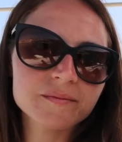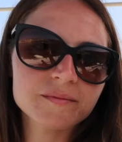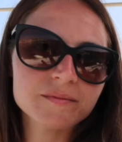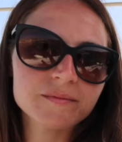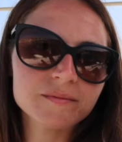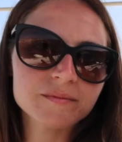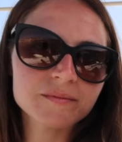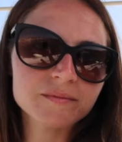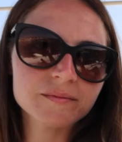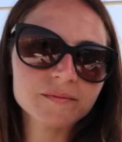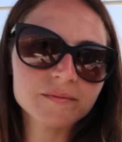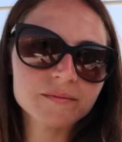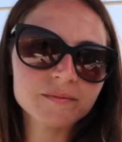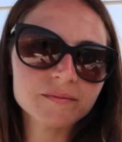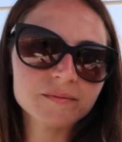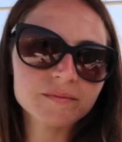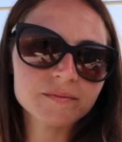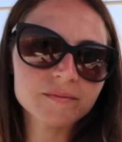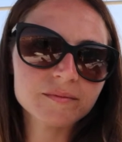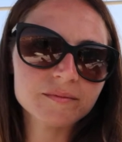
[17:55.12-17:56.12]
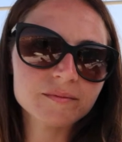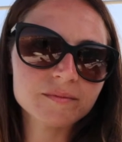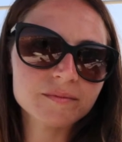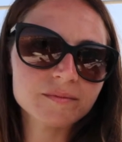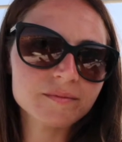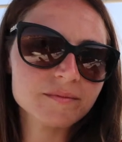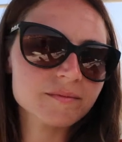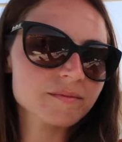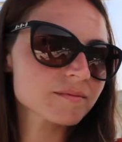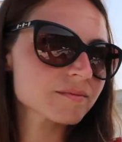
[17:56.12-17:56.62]

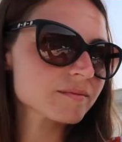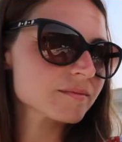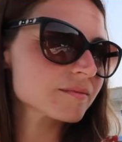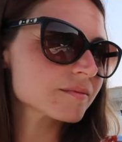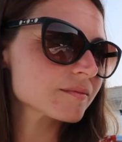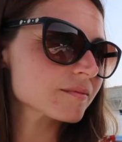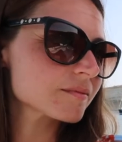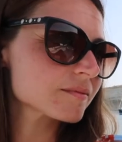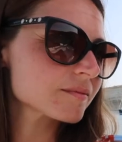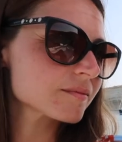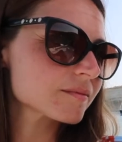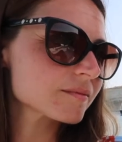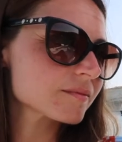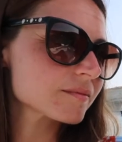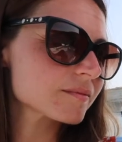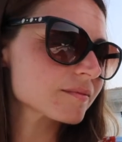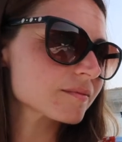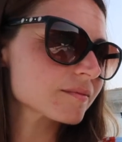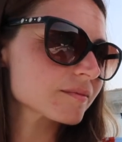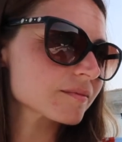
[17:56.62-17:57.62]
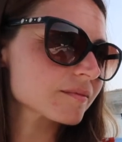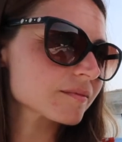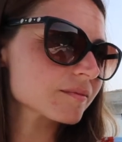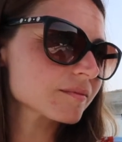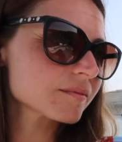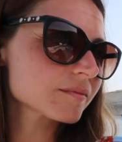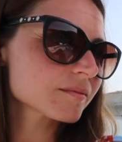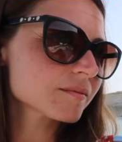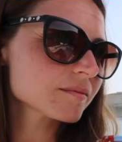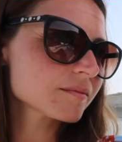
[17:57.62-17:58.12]

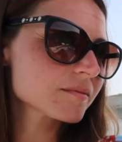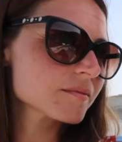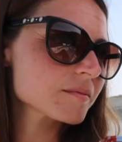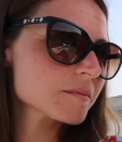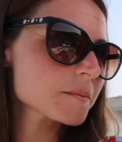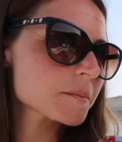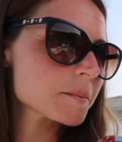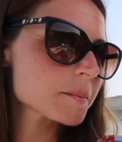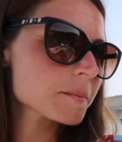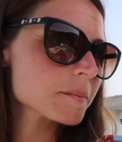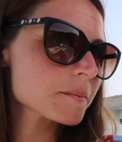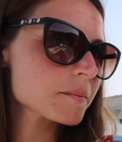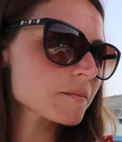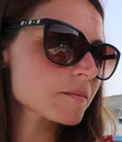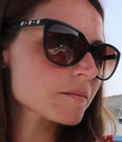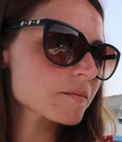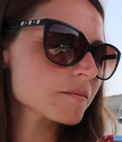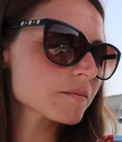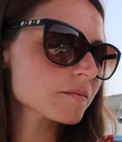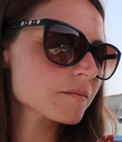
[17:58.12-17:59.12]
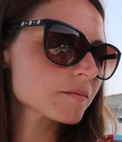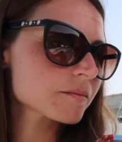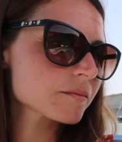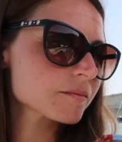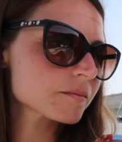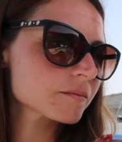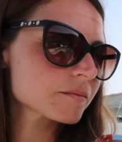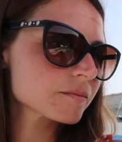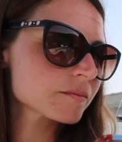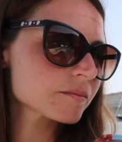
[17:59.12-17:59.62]

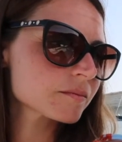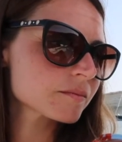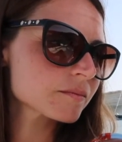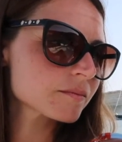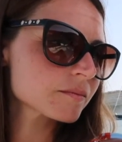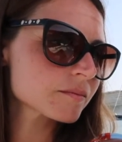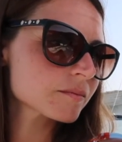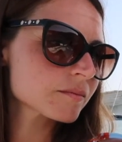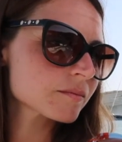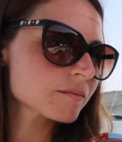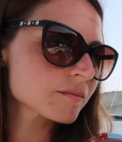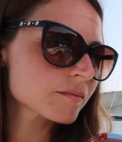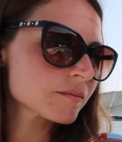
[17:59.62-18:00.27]
(not speaking)